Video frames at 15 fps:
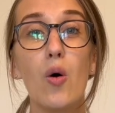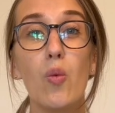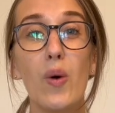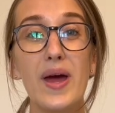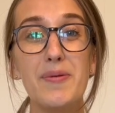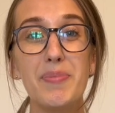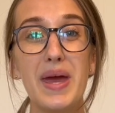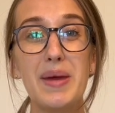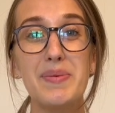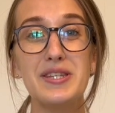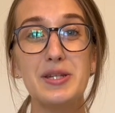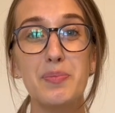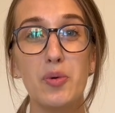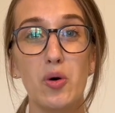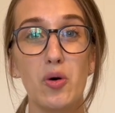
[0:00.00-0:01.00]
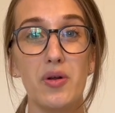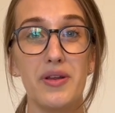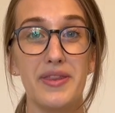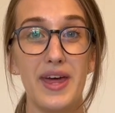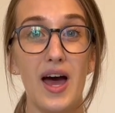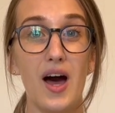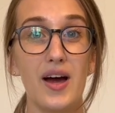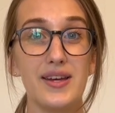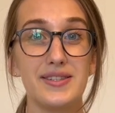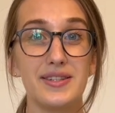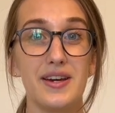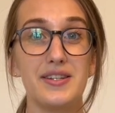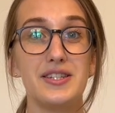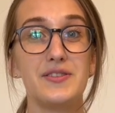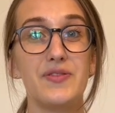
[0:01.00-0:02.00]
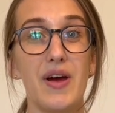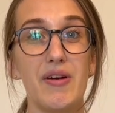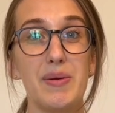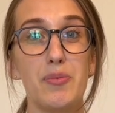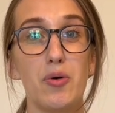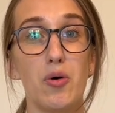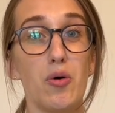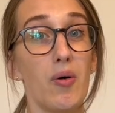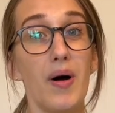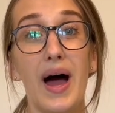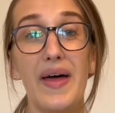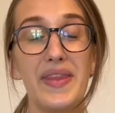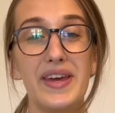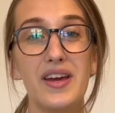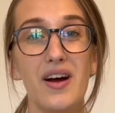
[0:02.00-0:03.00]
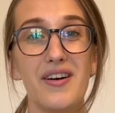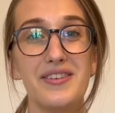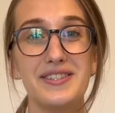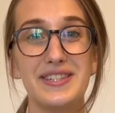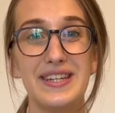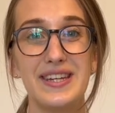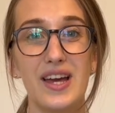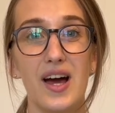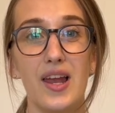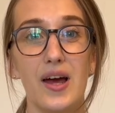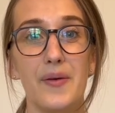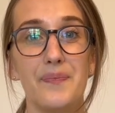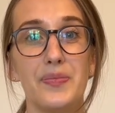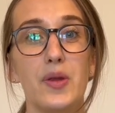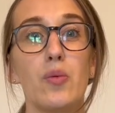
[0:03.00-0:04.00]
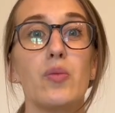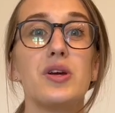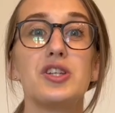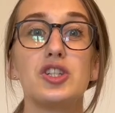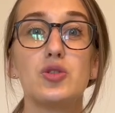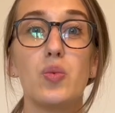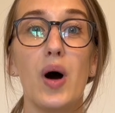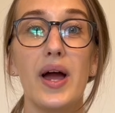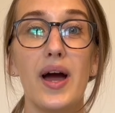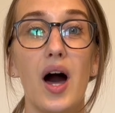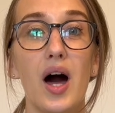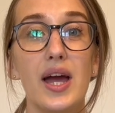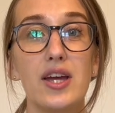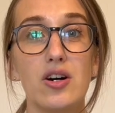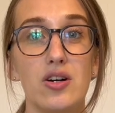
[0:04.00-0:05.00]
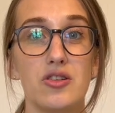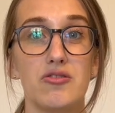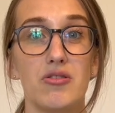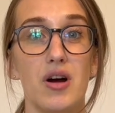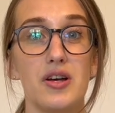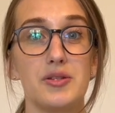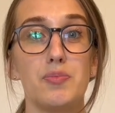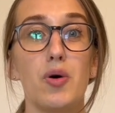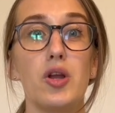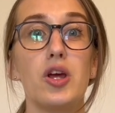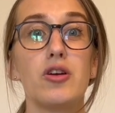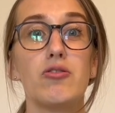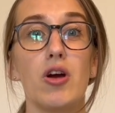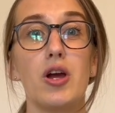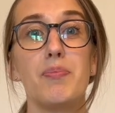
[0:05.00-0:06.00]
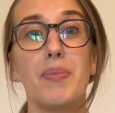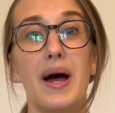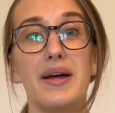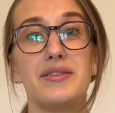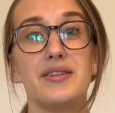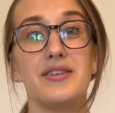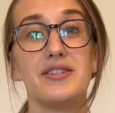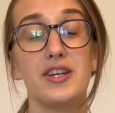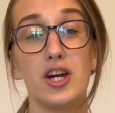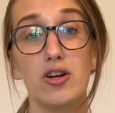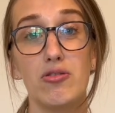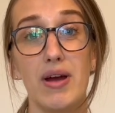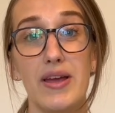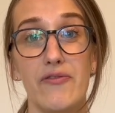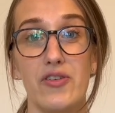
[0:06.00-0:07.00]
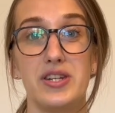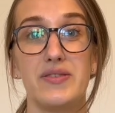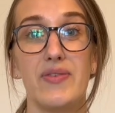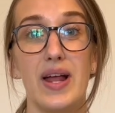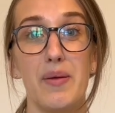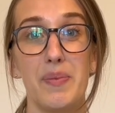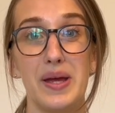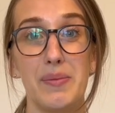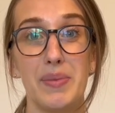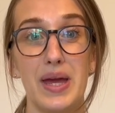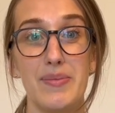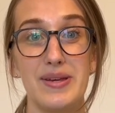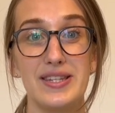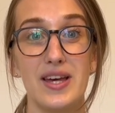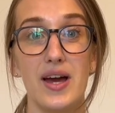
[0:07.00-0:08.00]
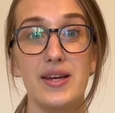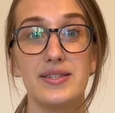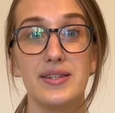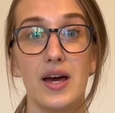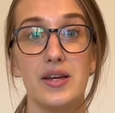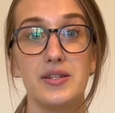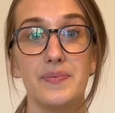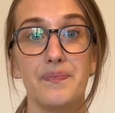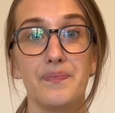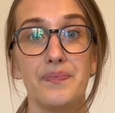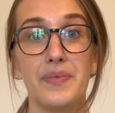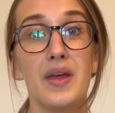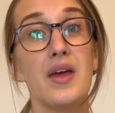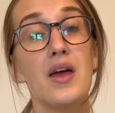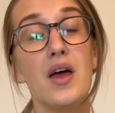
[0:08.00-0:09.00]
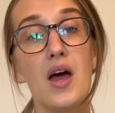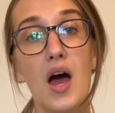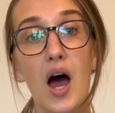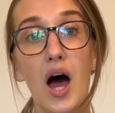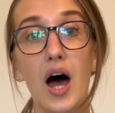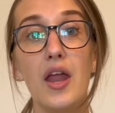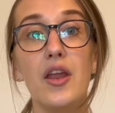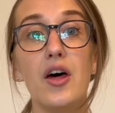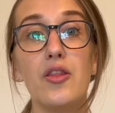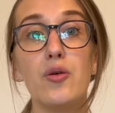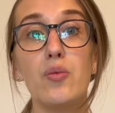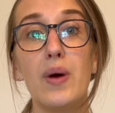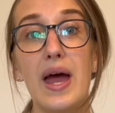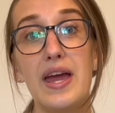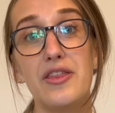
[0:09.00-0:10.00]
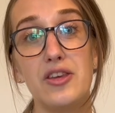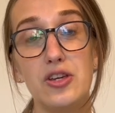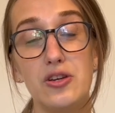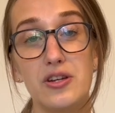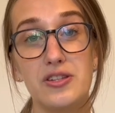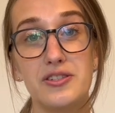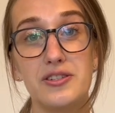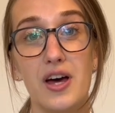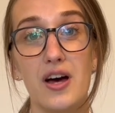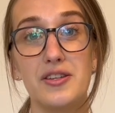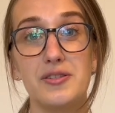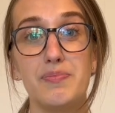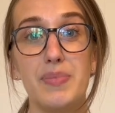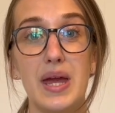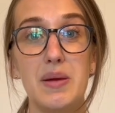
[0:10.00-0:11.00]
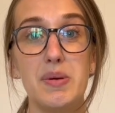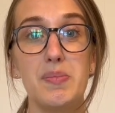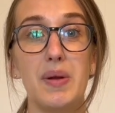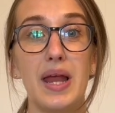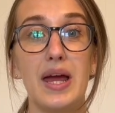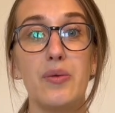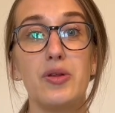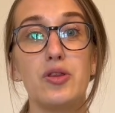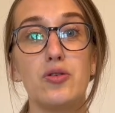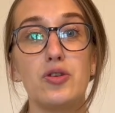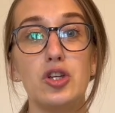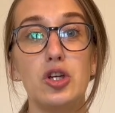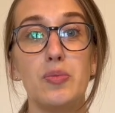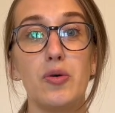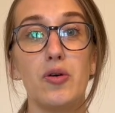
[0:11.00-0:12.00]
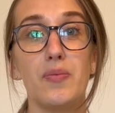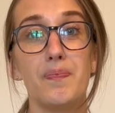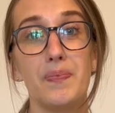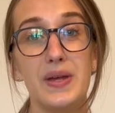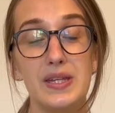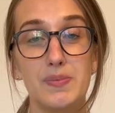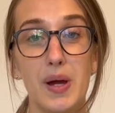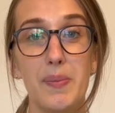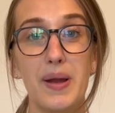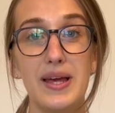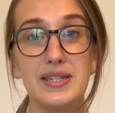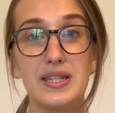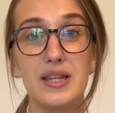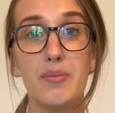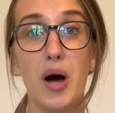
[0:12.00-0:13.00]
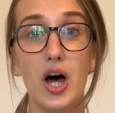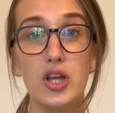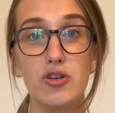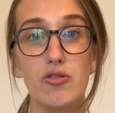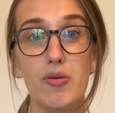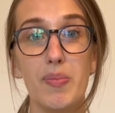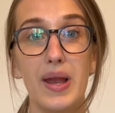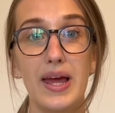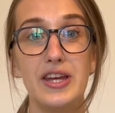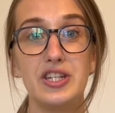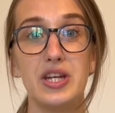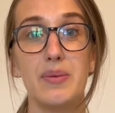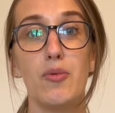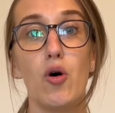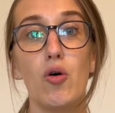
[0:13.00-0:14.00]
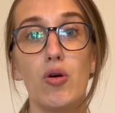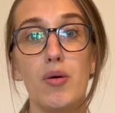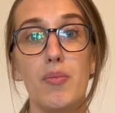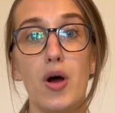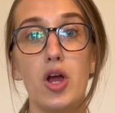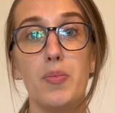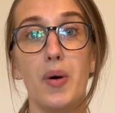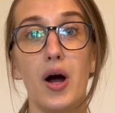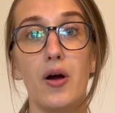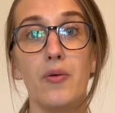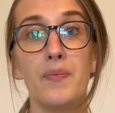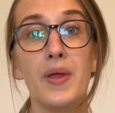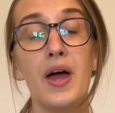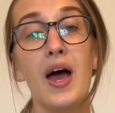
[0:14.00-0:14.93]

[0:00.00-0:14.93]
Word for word: When babies are born, their eyesight is very poor and they can't see colour, which is why high contrast monochrome patterns are great for developing baby's eyesight. Another way that you can start some baby play with your newborn is by placing them under a play gym or a mobile